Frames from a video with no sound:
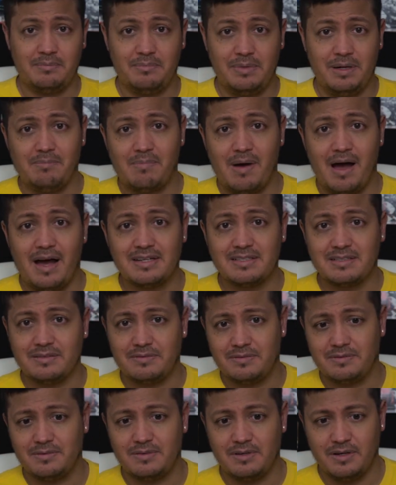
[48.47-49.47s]
big box
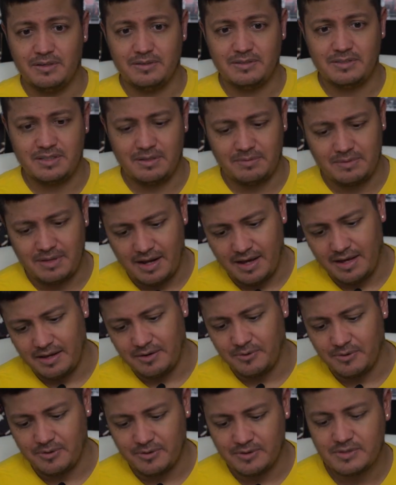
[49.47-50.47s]
of other stuff that I had
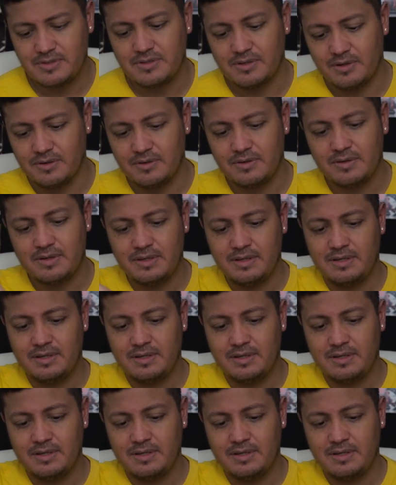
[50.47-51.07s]
ordered. So